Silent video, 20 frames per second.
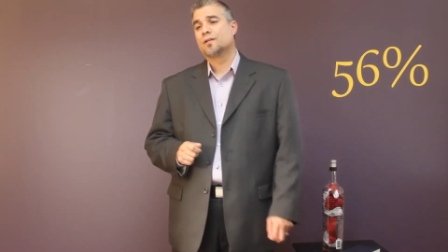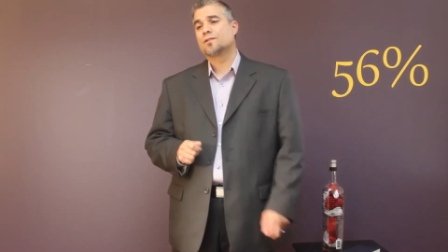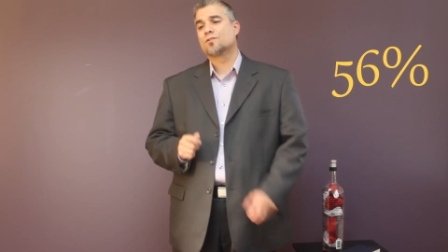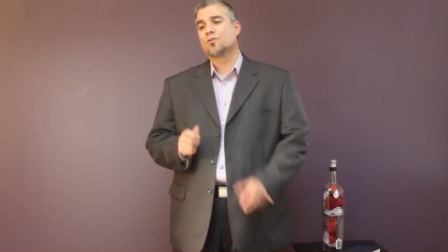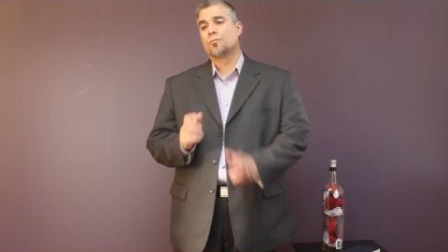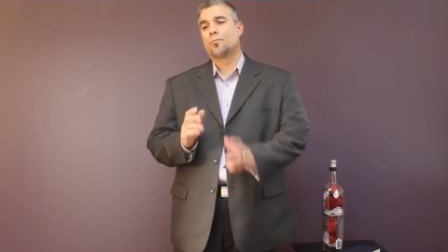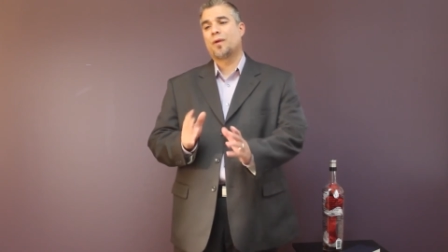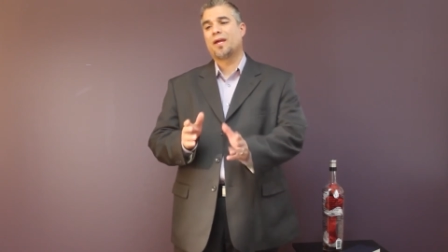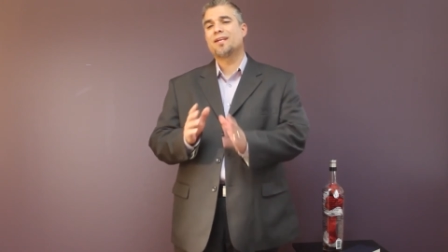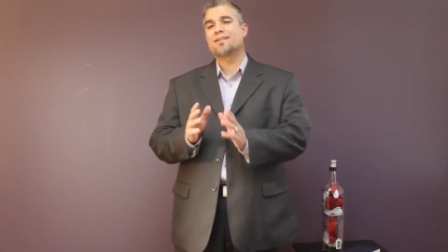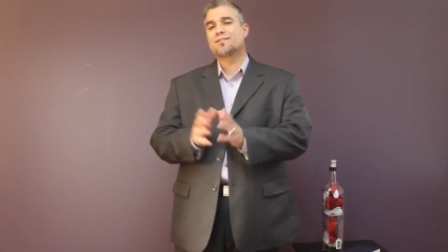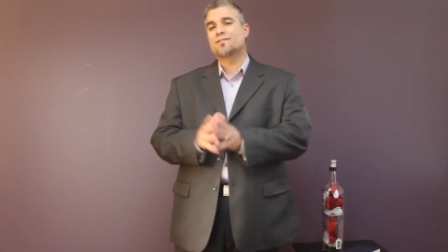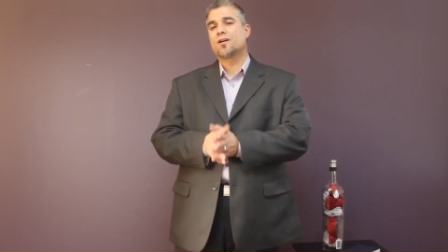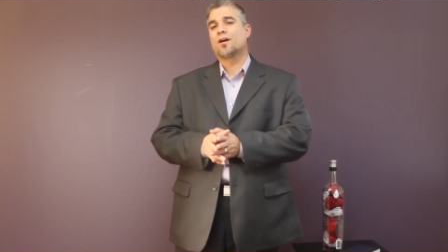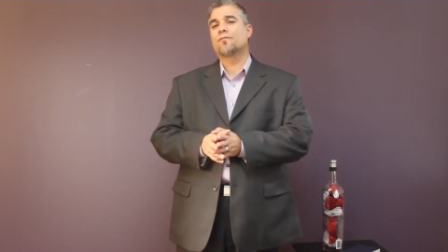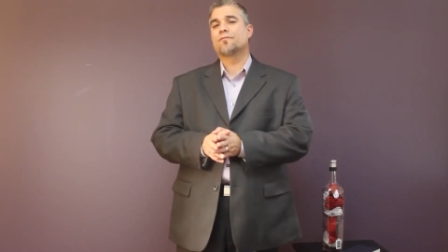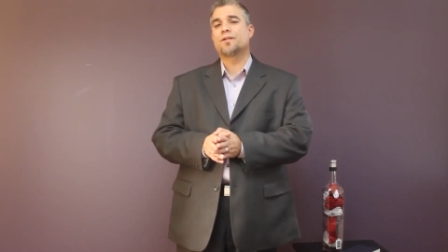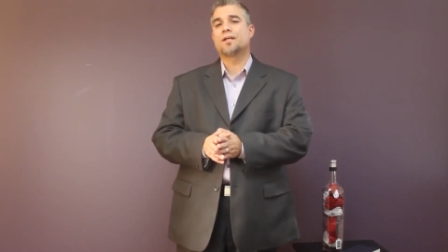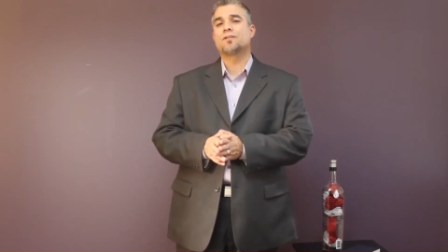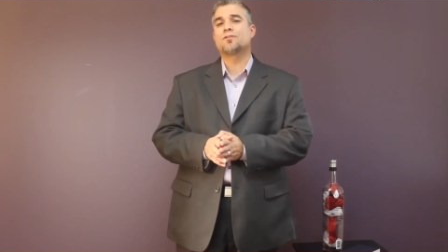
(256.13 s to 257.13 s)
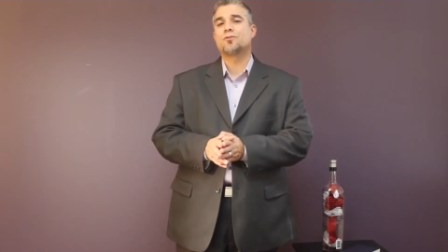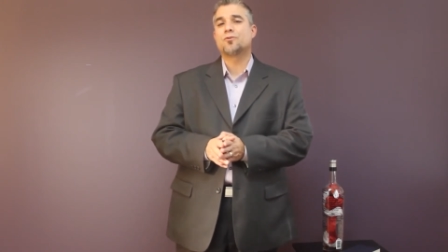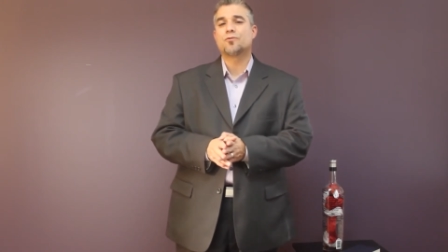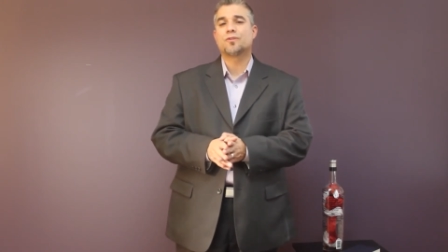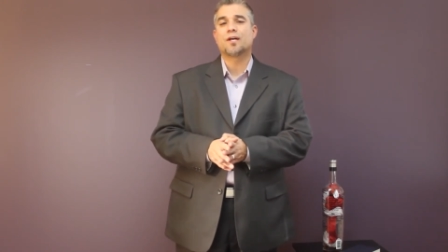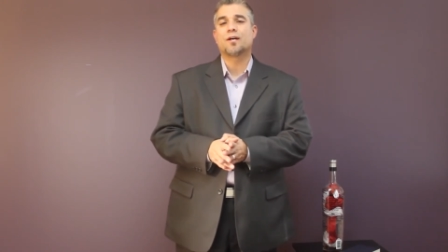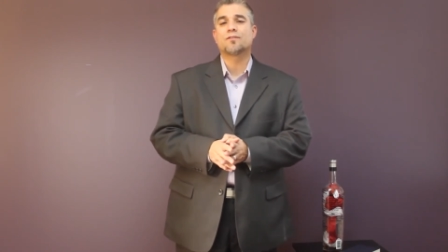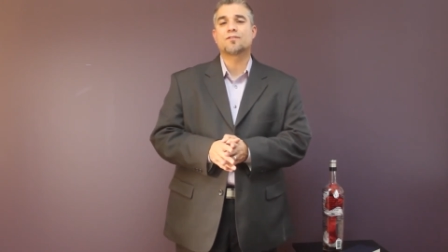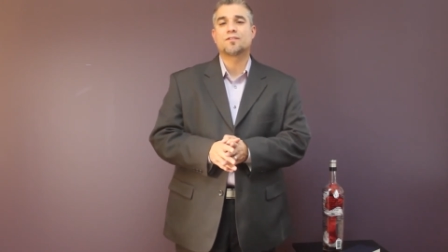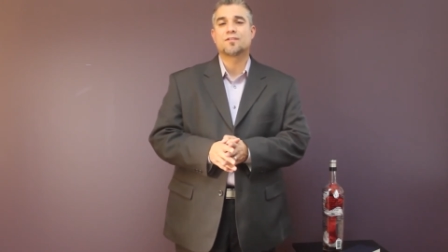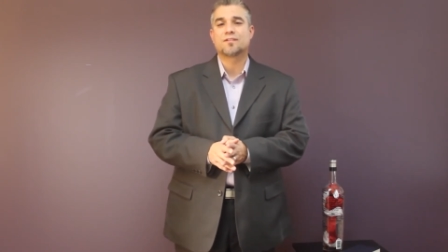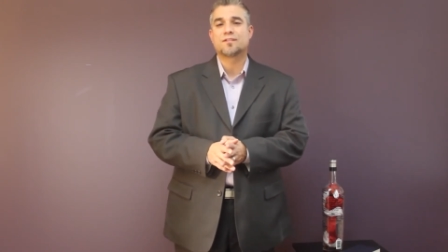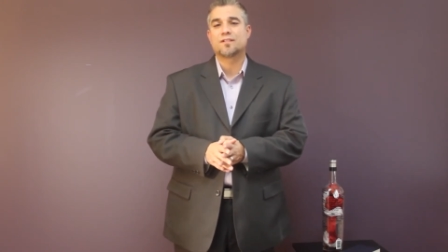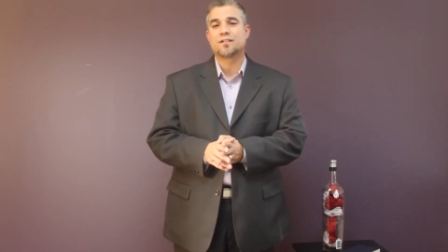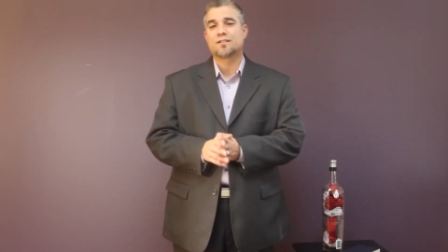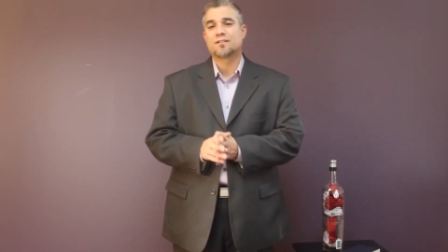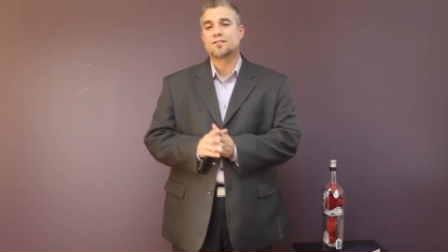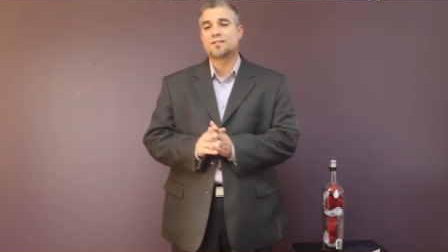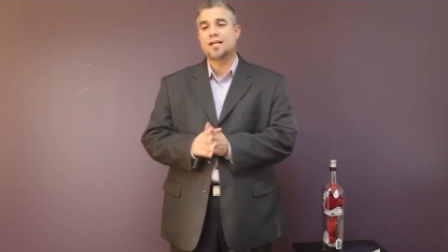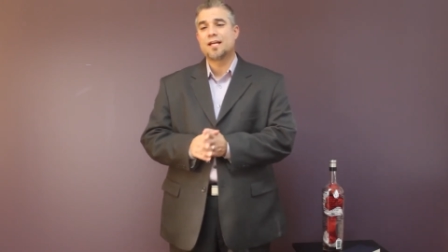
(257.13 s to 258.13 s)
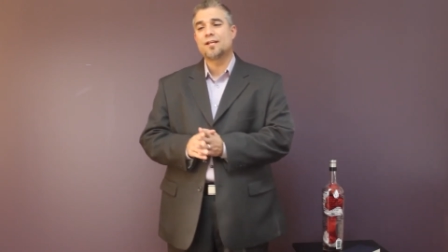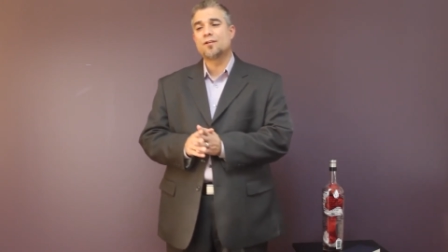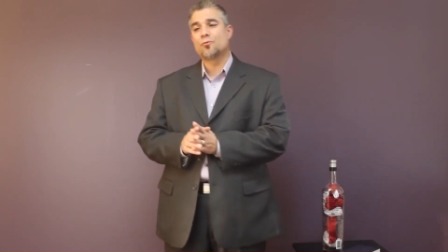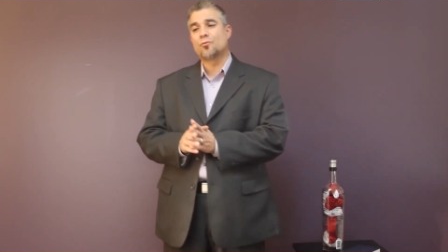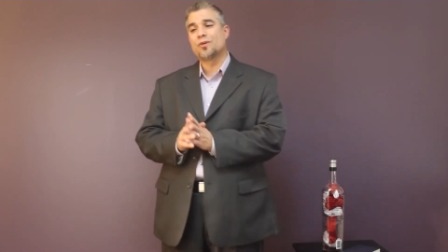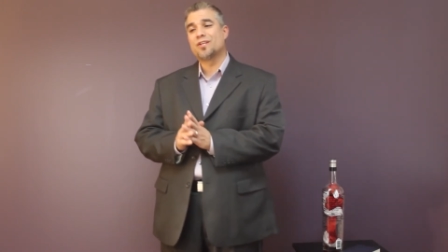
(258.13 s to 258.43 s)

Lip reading: So based off that 2006 data,